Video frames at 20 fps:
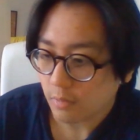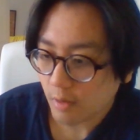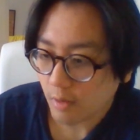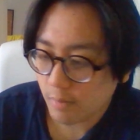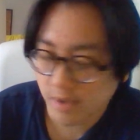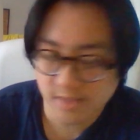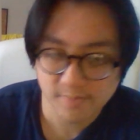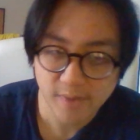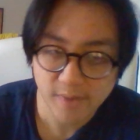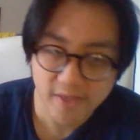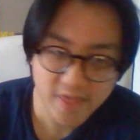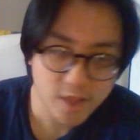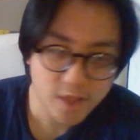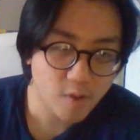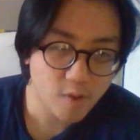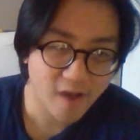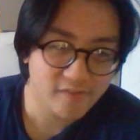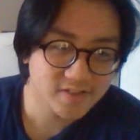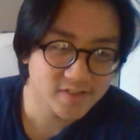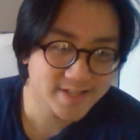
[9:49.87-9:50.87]
because by then
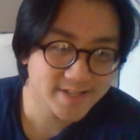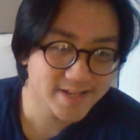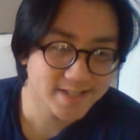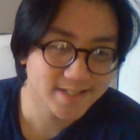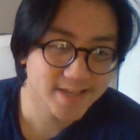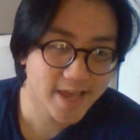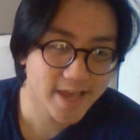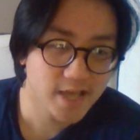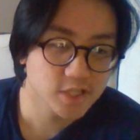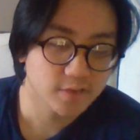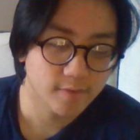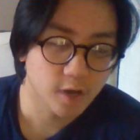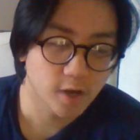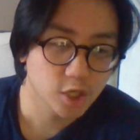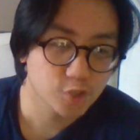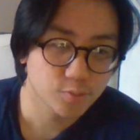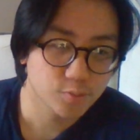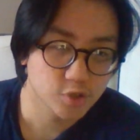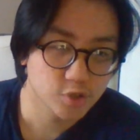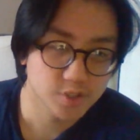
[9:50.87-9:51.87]
you have 6 years of
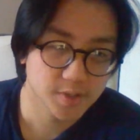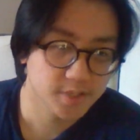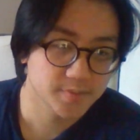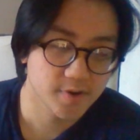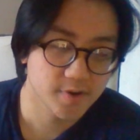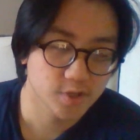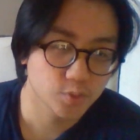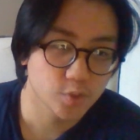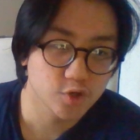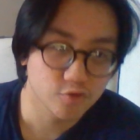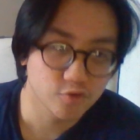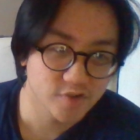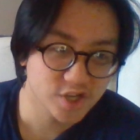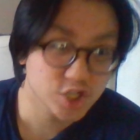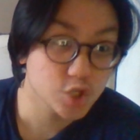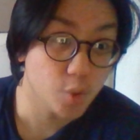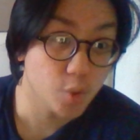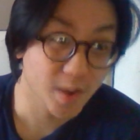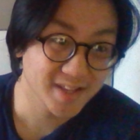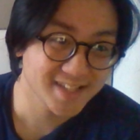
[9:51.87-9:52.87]
entrepreneurship experience. When you
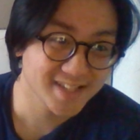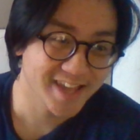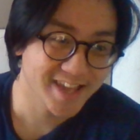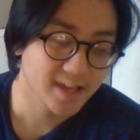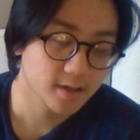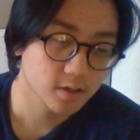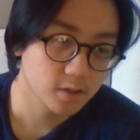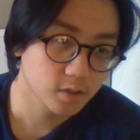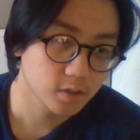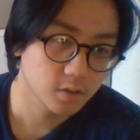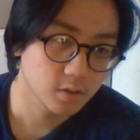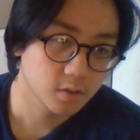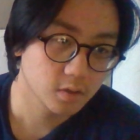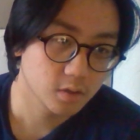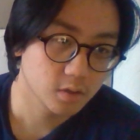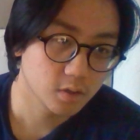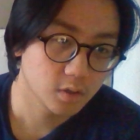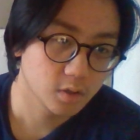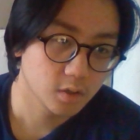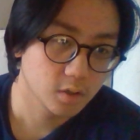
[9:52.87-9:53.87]
reach 20,
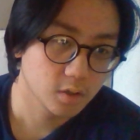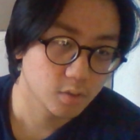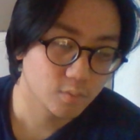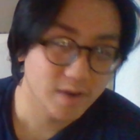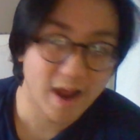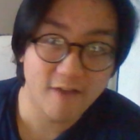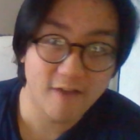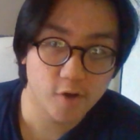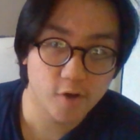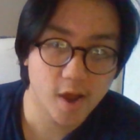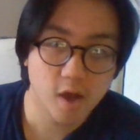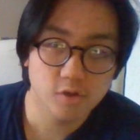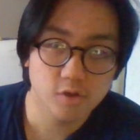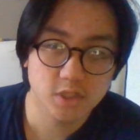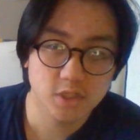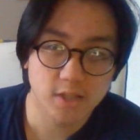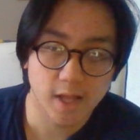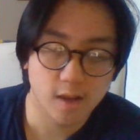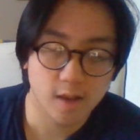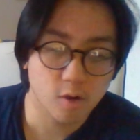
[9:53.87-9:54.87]
when everyone else
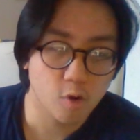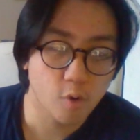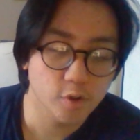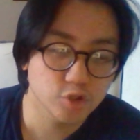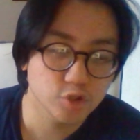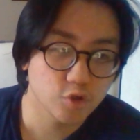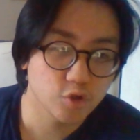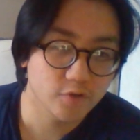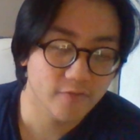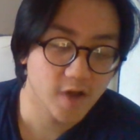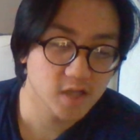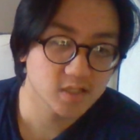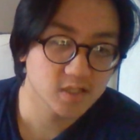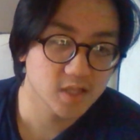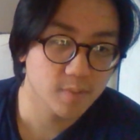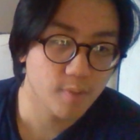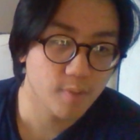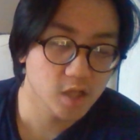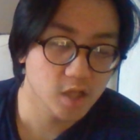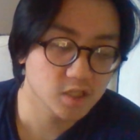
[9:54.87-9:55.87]
is like going to
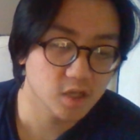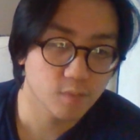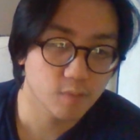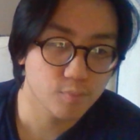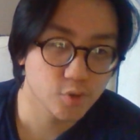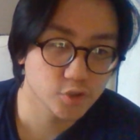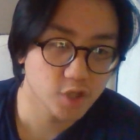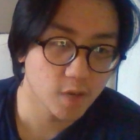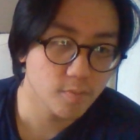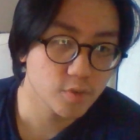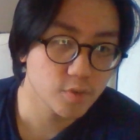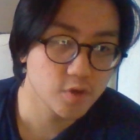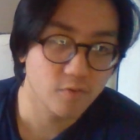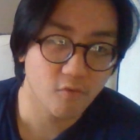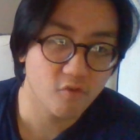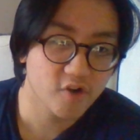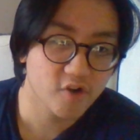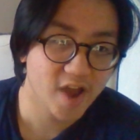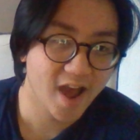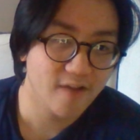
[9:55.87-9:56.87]
university, partying up, booze up, you
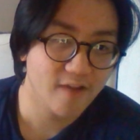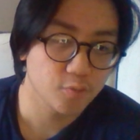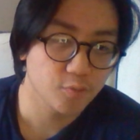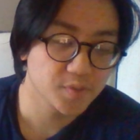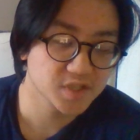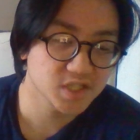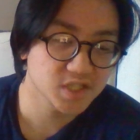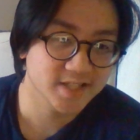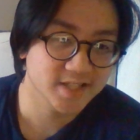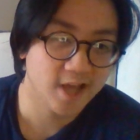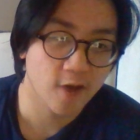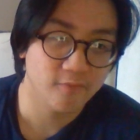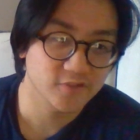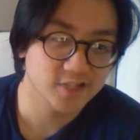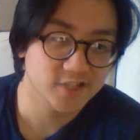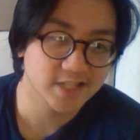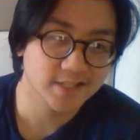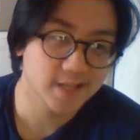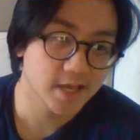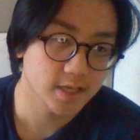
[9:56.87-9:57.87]
already have your business set up for
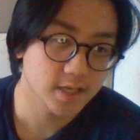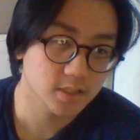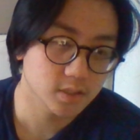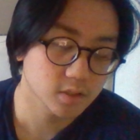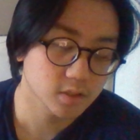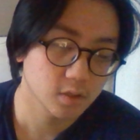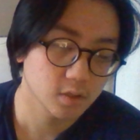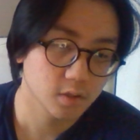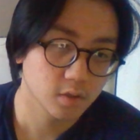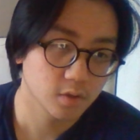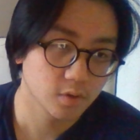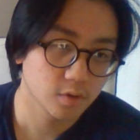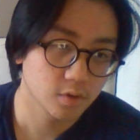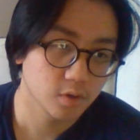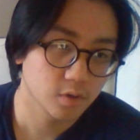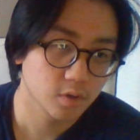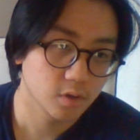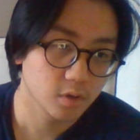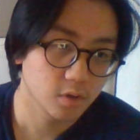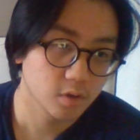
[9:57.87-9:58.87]
6 years.
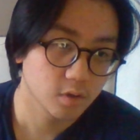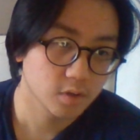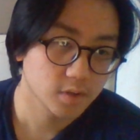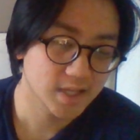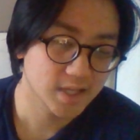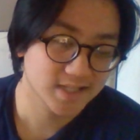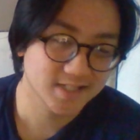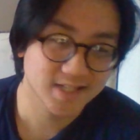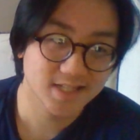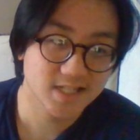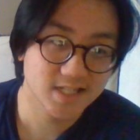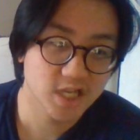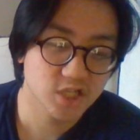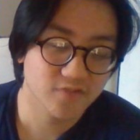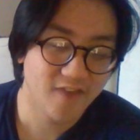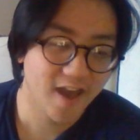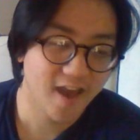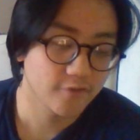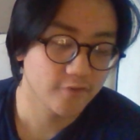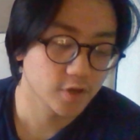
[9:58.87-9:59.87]
That's 6 years
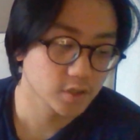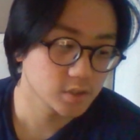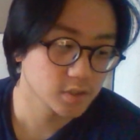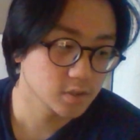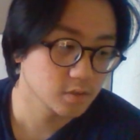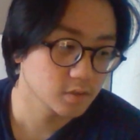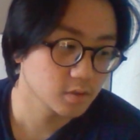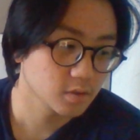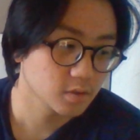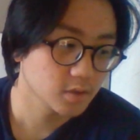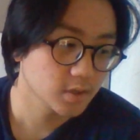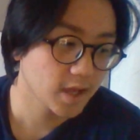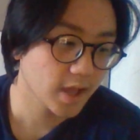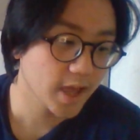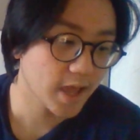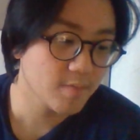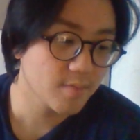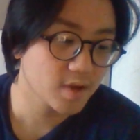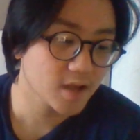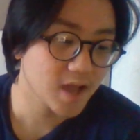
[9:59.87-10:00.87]
of effort.
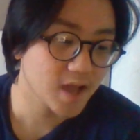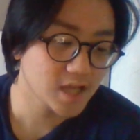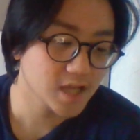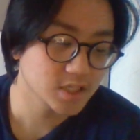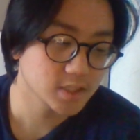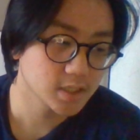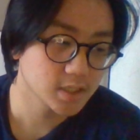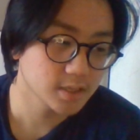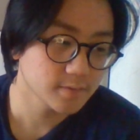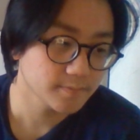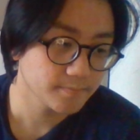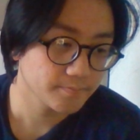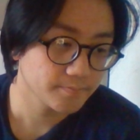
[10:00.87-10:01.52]
Like Iman Gaji,